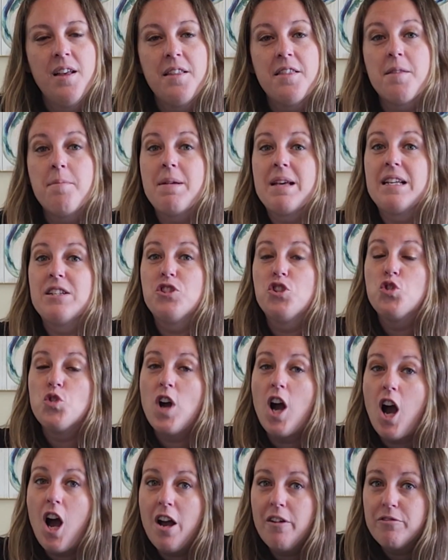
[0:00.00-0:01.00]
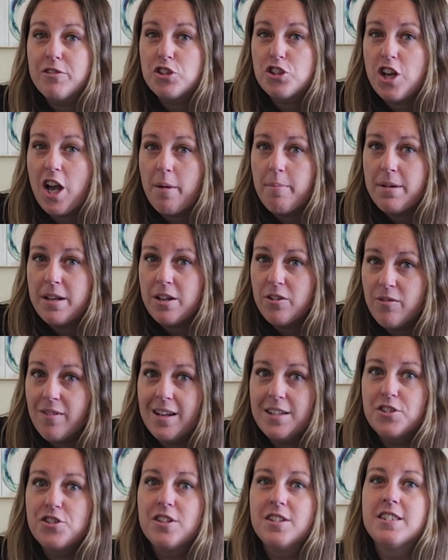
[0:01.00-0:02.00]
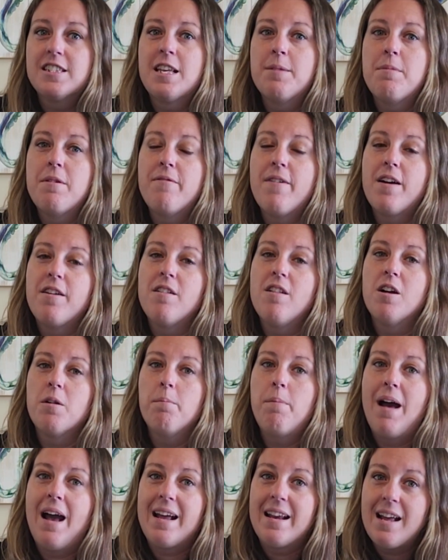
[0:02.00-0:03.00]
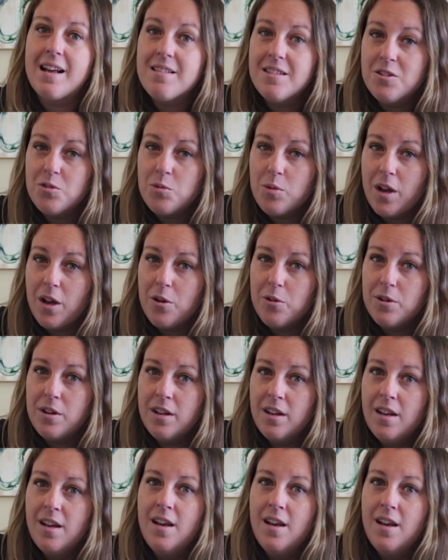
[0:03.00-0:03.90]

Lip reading: The biggest draw for shopping and restaurants can be found along Pine Island Road,